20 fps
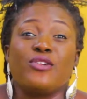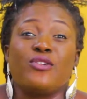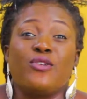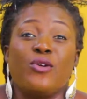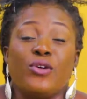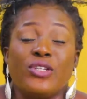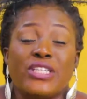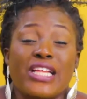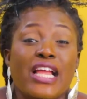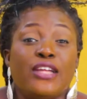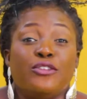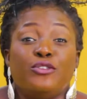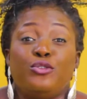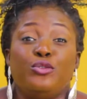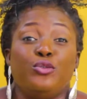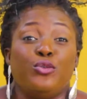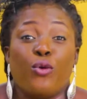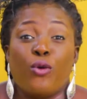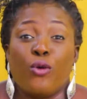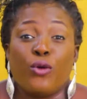God can
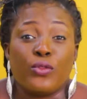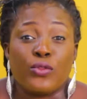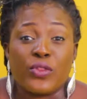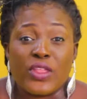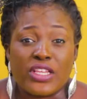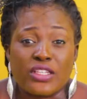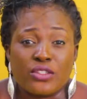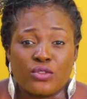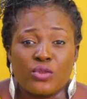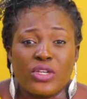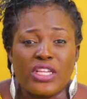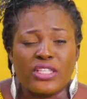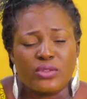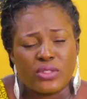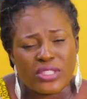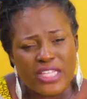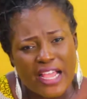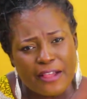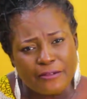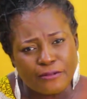do all things. So let
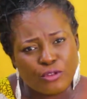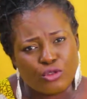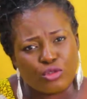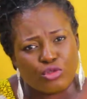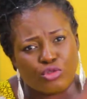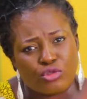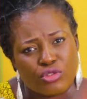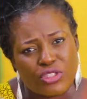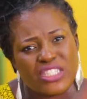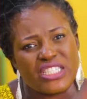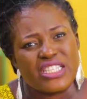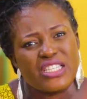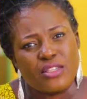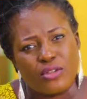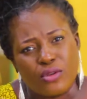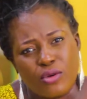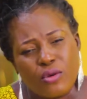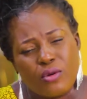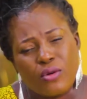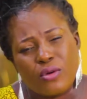us have trust
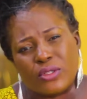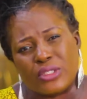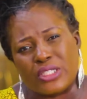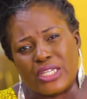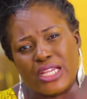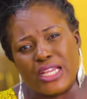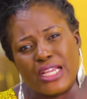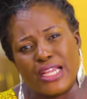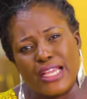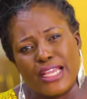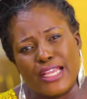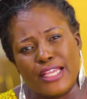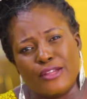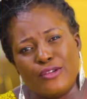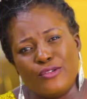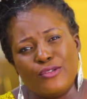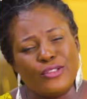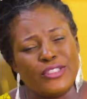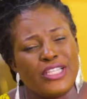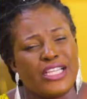in God.
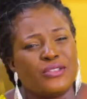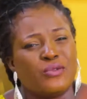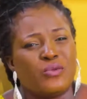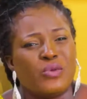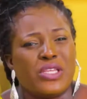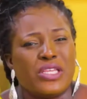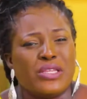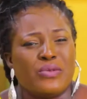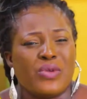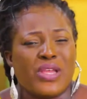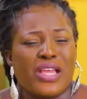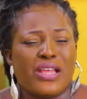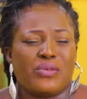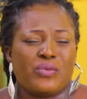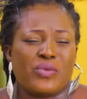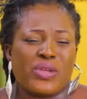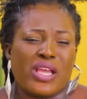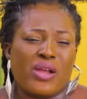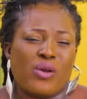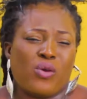Not that we
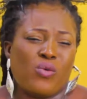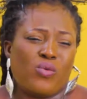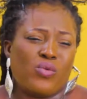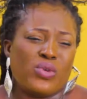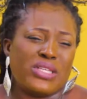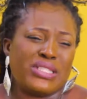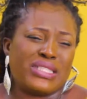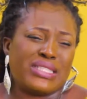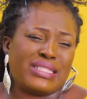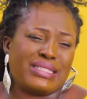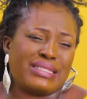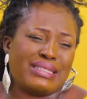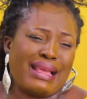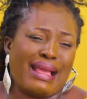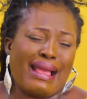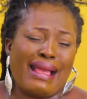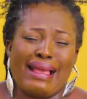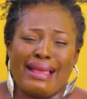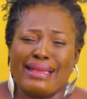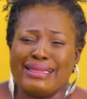are always
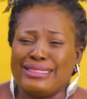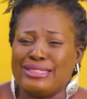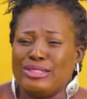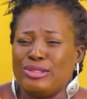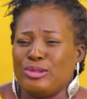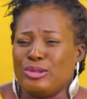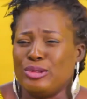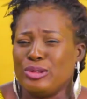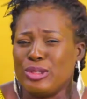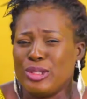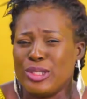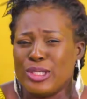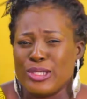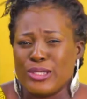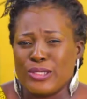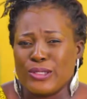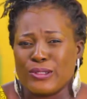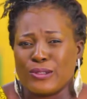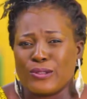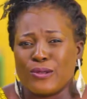sad, you know.
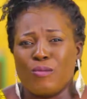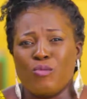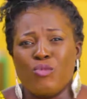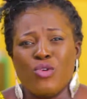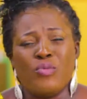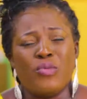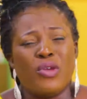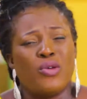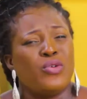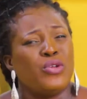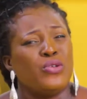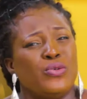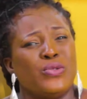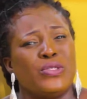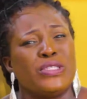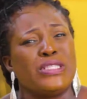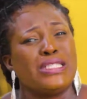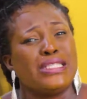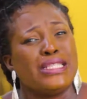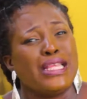Some women, you
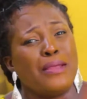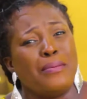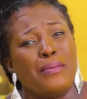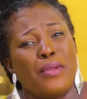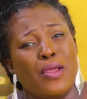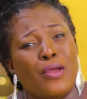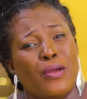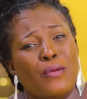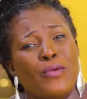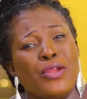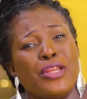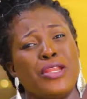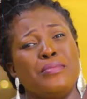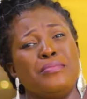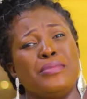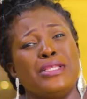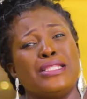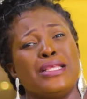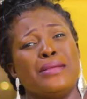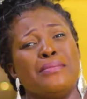see them, when they
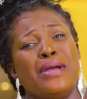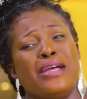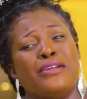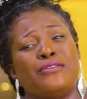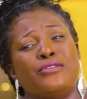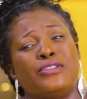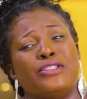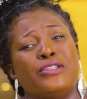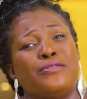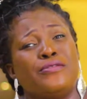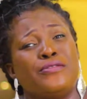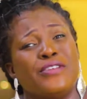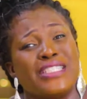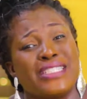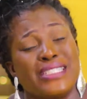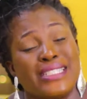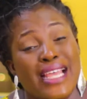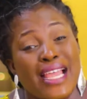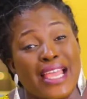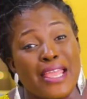meet a man for the
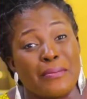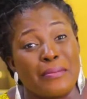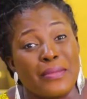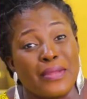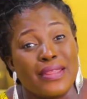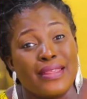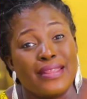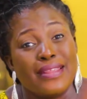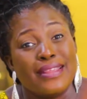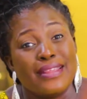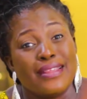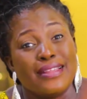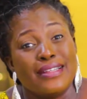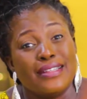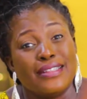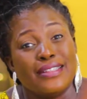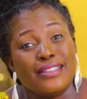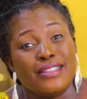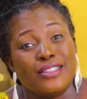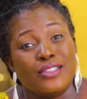first time,
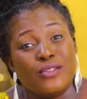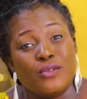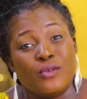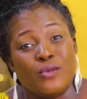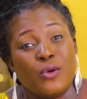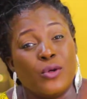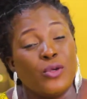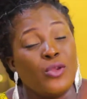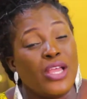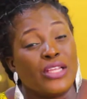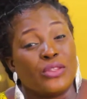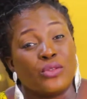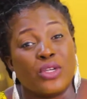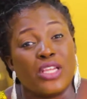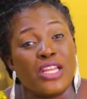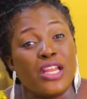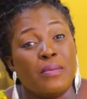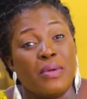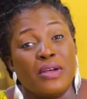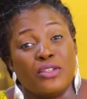all you are
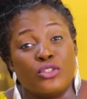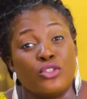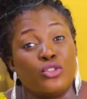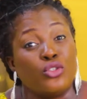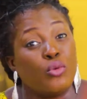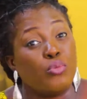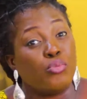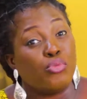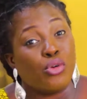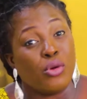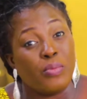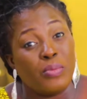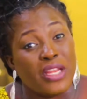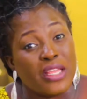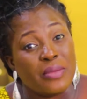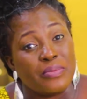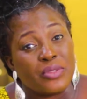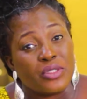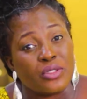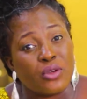talking about is your
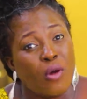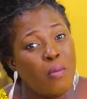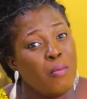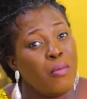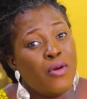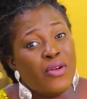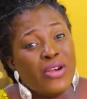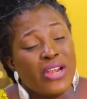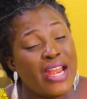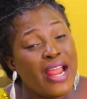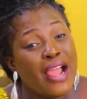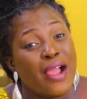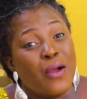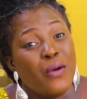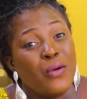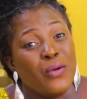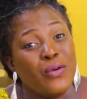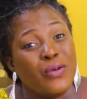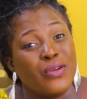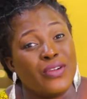problems. Come on
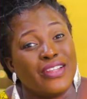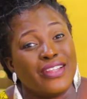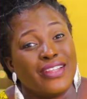now.